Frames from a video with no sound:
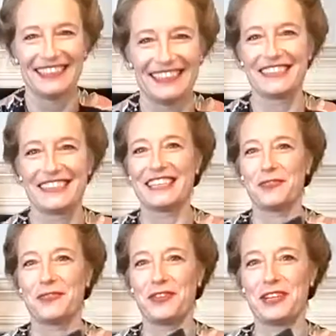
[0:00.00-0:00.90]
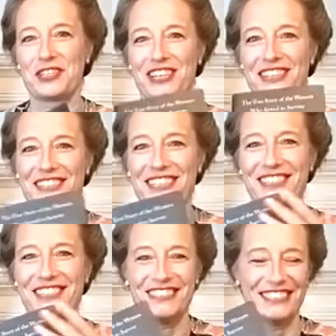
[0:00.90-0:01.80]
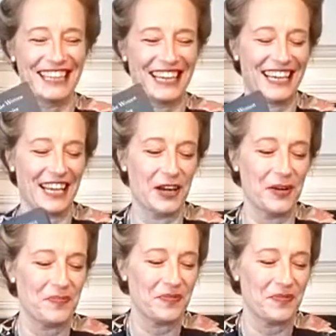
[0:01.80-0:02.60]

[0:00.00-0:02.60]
The finished article here.